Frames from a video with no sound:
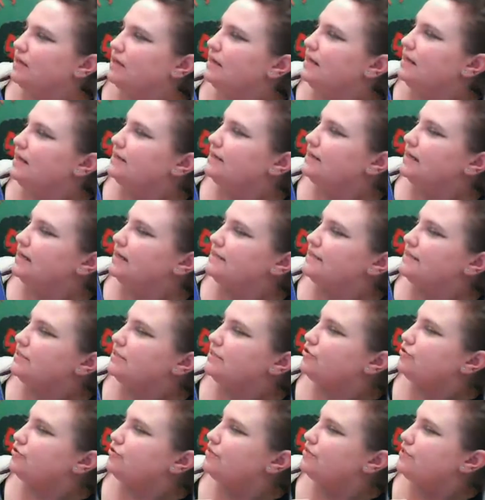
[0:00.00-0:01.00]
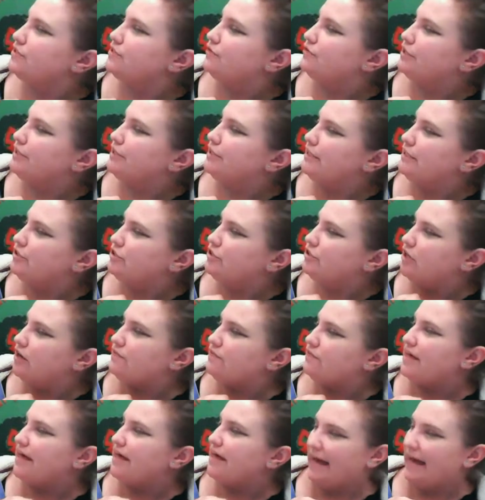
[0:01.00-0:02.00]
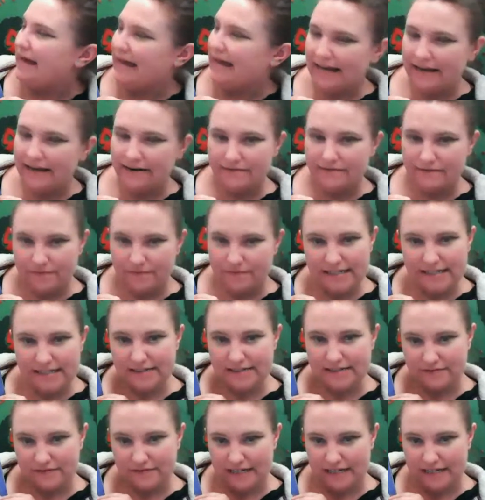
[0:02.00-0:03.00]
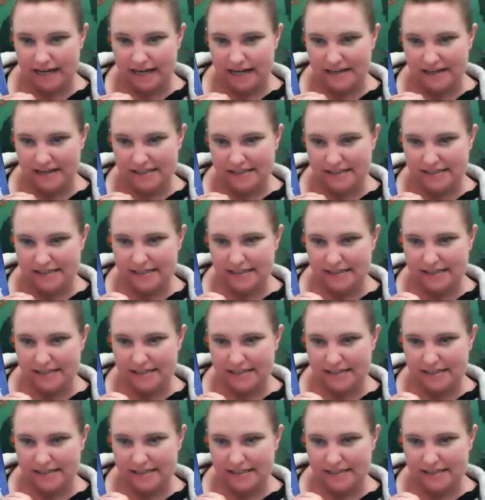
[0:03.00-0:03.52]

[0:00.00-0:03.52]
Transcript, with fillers: Does he do this for each of the eight festive days?